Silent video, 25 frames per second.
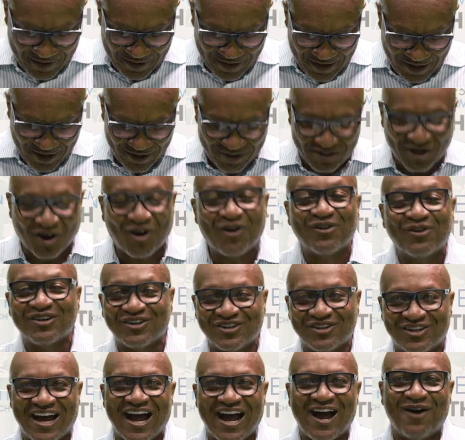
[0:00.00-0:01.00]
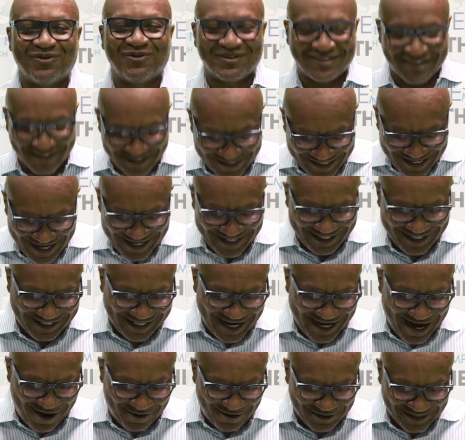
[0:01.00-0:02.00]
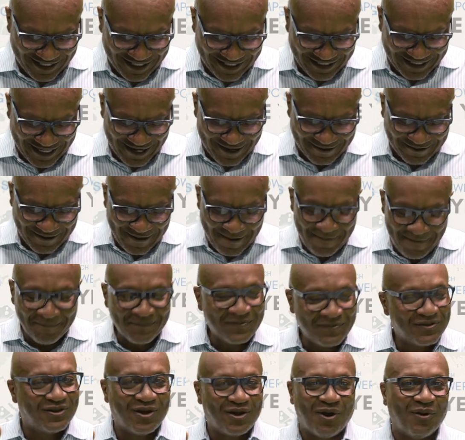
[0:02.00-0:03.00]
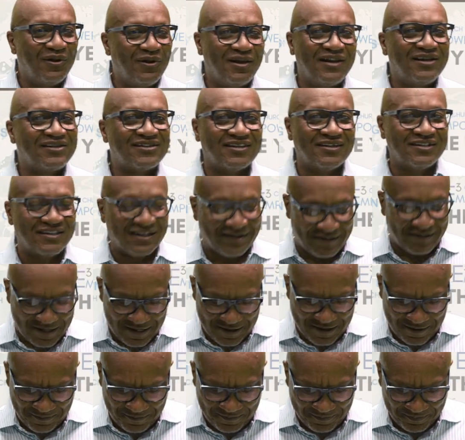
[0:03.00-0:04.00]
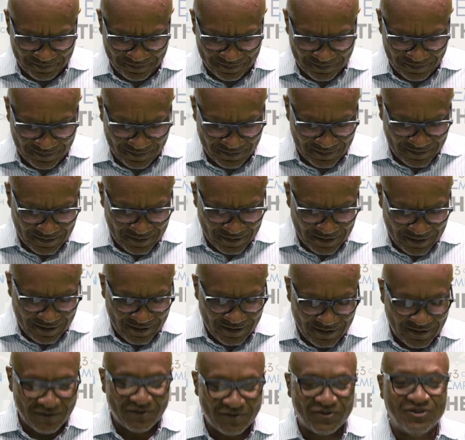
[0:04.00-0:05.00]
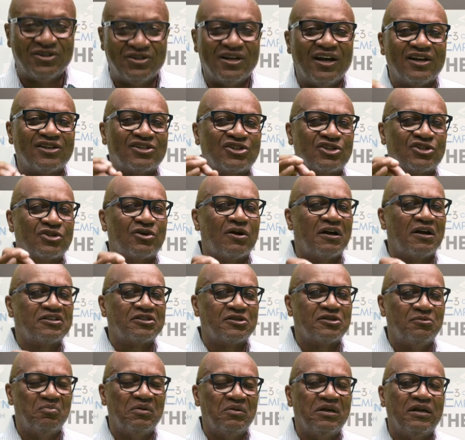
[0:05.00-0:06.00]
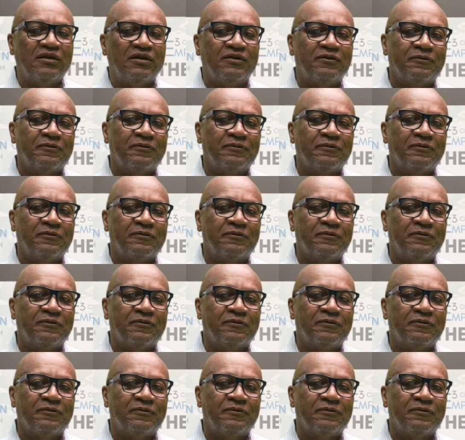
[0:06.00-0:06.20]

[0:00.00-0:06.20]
He turned to Jairus and said to Jairus, he says, don't listen to them. Just trust me.